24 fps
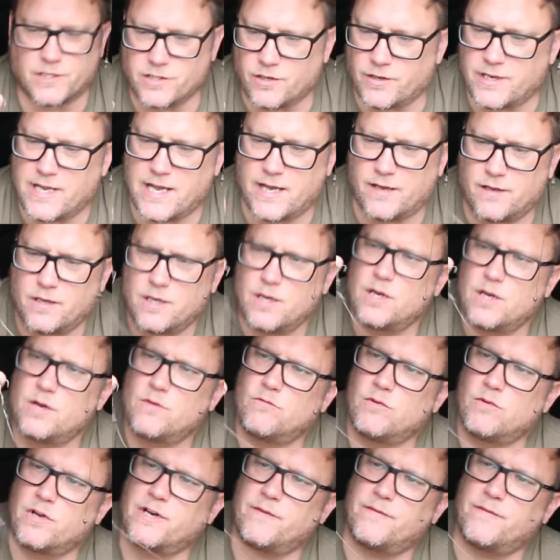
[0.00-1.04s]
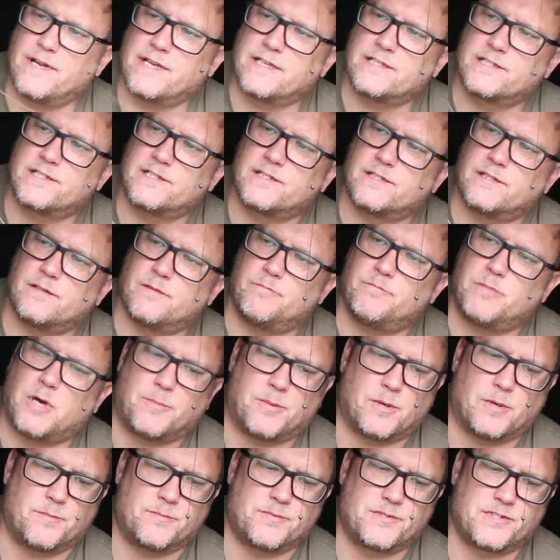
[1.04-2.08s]
So yeah, Ronnie rigs,
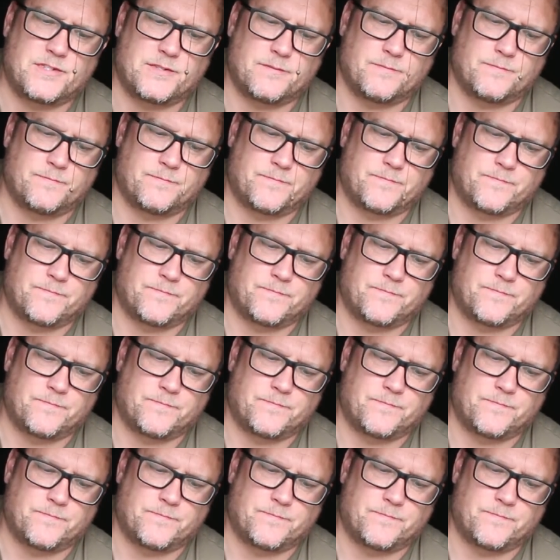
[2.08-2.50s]
pop-ups,